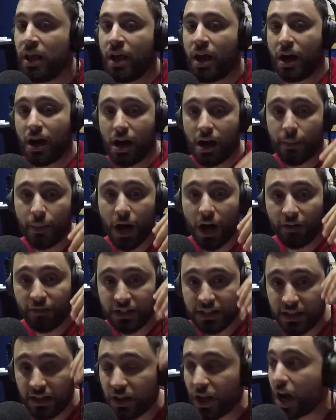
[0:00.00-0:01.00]

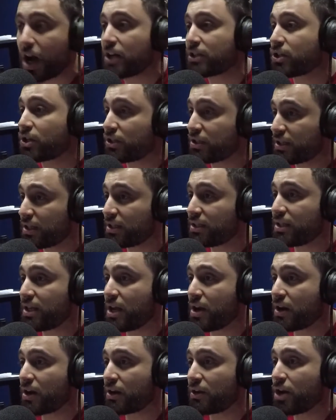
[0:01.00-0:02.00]
Obviously, the Oscars this
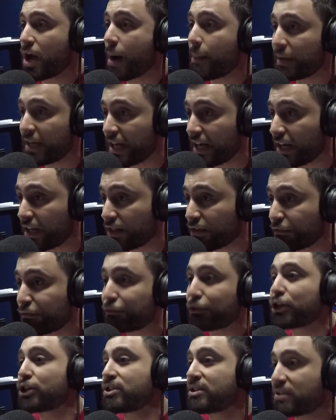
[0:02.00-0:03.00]
year nominated the
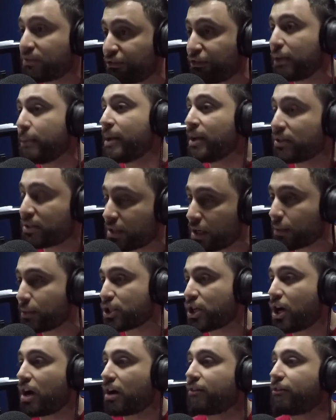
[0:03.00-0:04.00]
first female
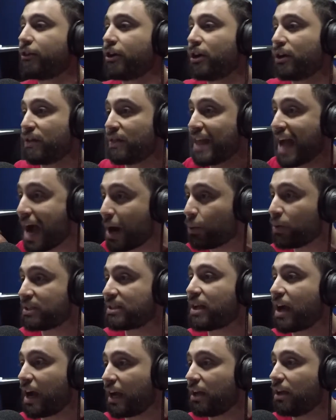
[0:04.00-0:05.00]
cinematographer, and that was
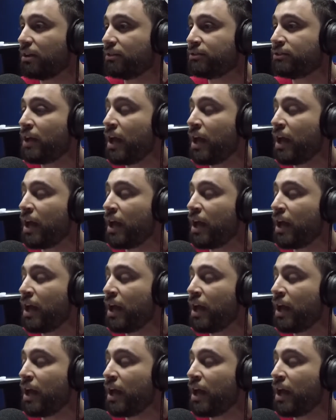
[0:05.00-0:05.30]
kind of